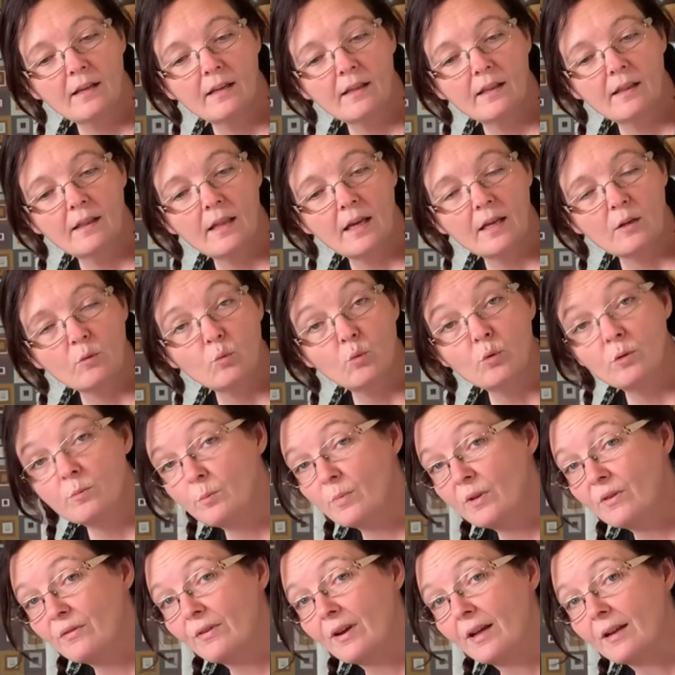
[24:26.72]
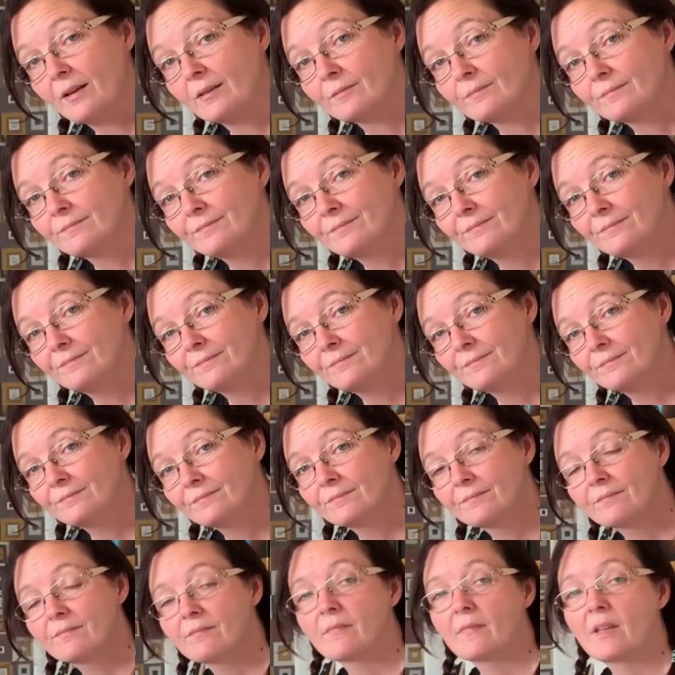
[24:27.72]
That would be fun.
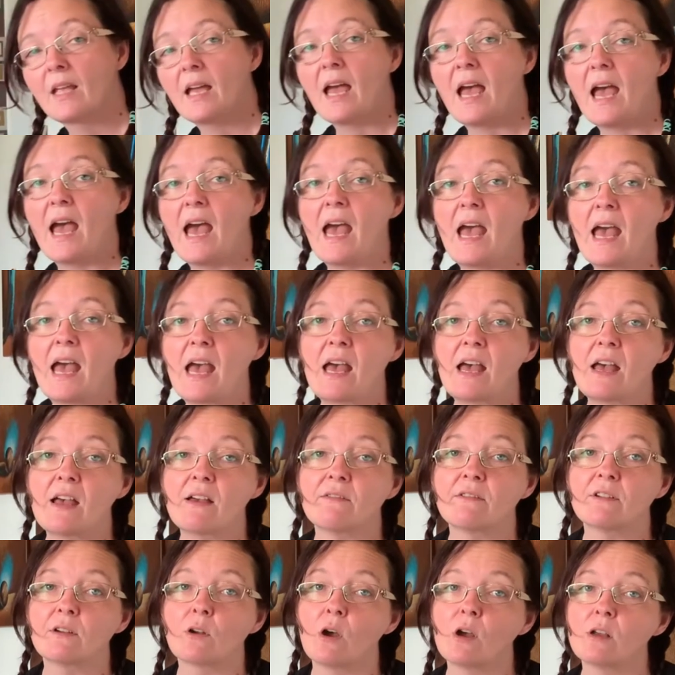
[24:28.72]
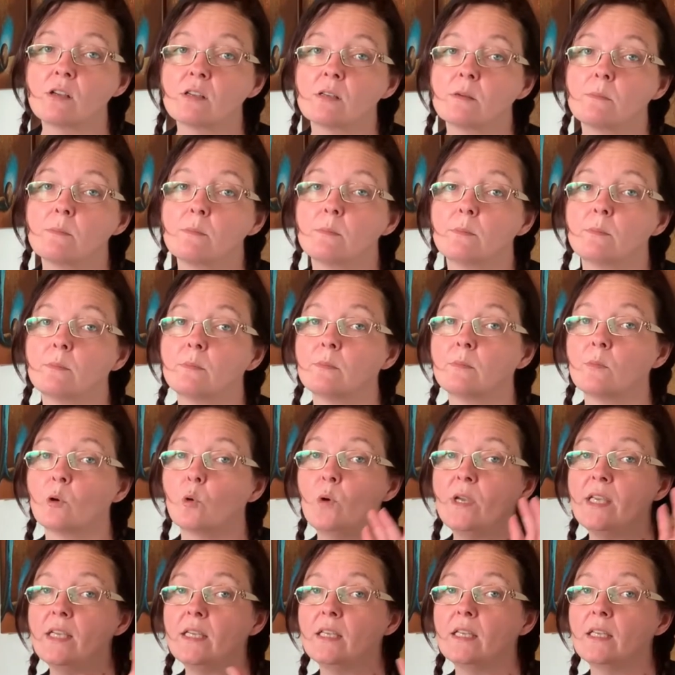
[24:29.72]
Have an awesome
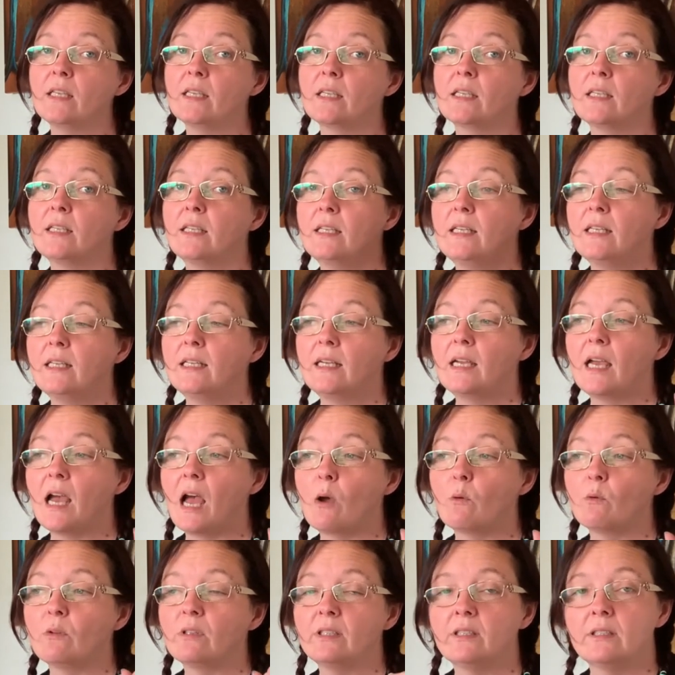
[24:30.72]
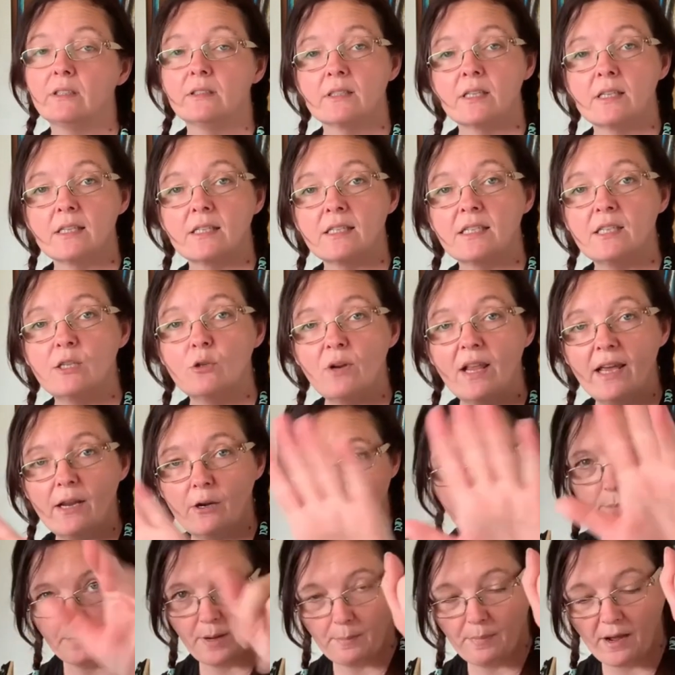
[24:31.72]
week. See you later.
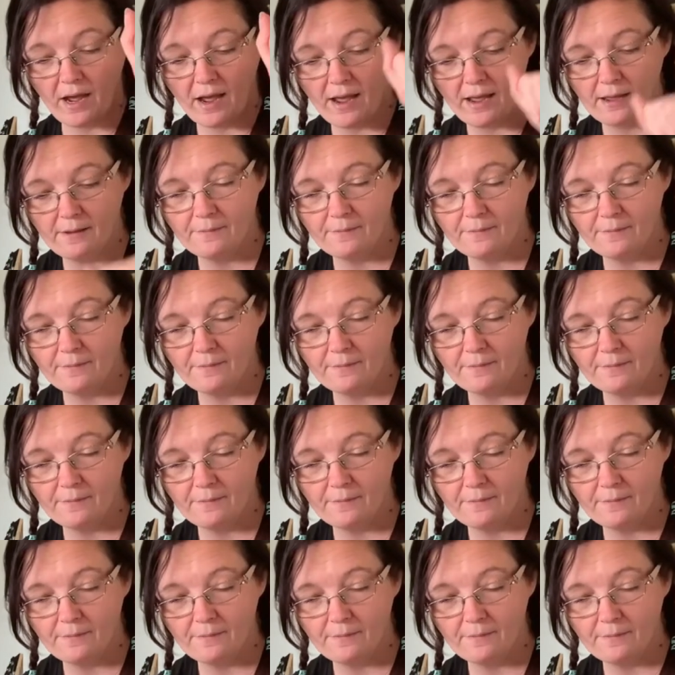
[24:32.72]
Bye bye.